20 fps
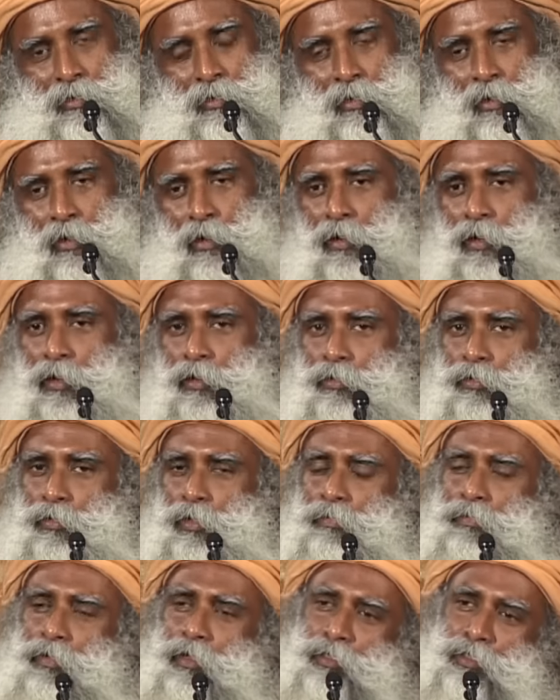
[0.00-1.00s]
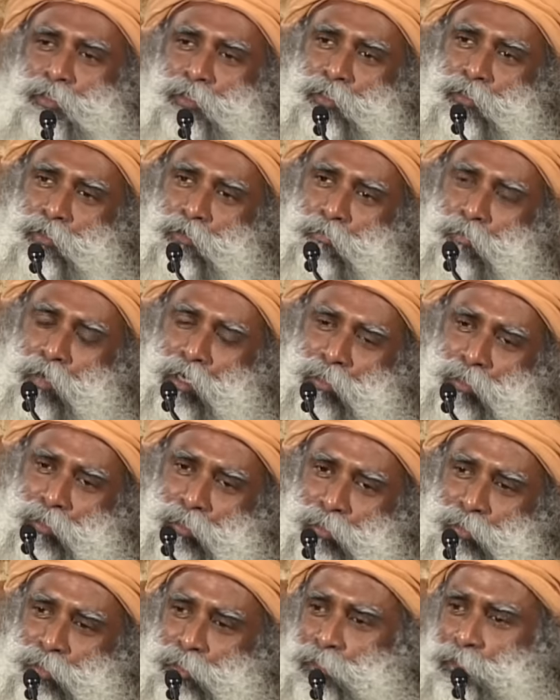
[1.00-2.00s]
or you have not seen your
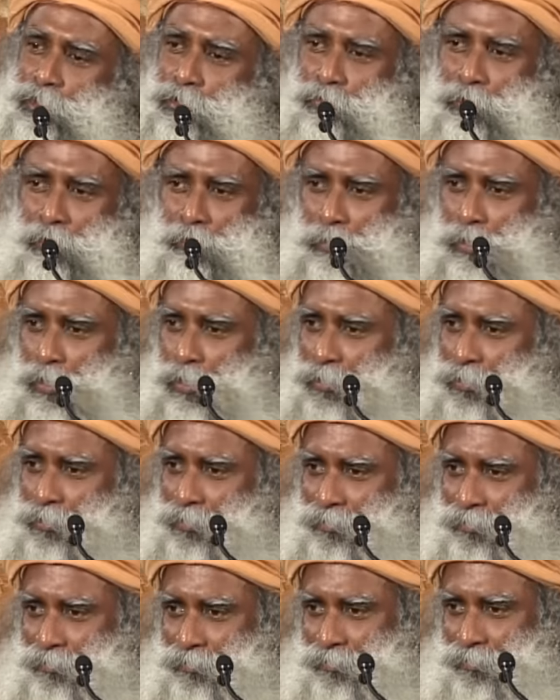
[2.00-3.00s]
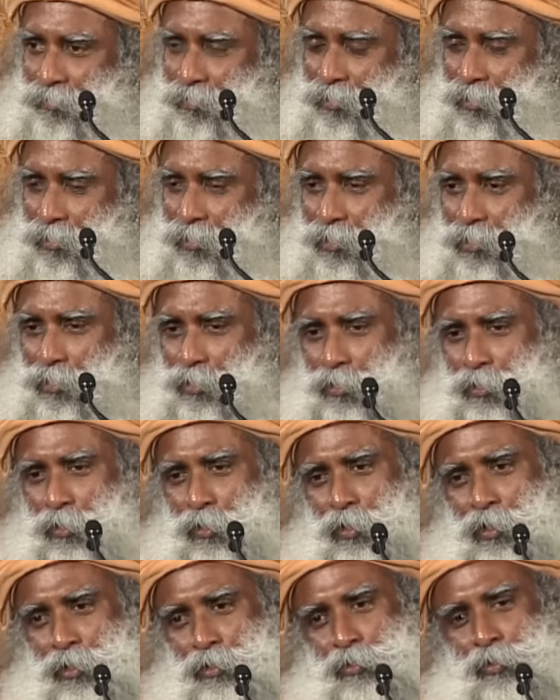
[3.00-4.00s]
mother since you were born,
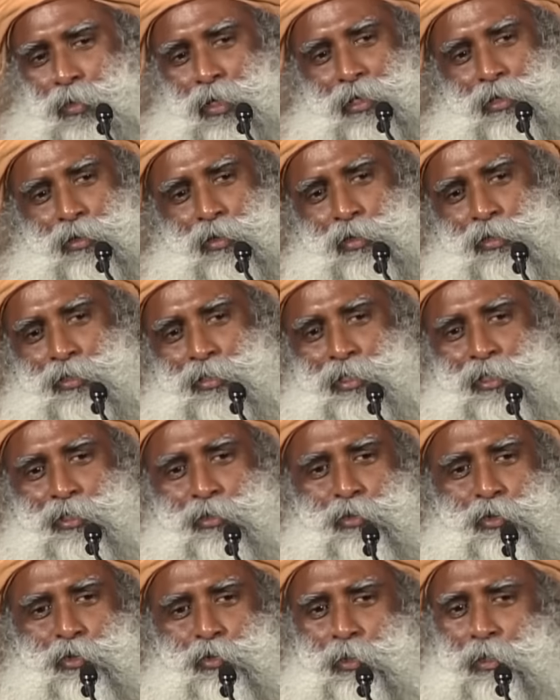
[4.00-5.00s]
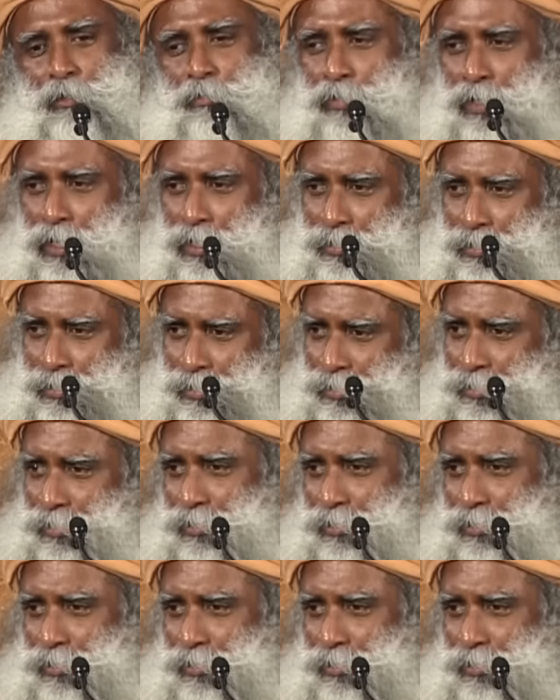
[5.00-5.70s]
or you had not seen your twin brother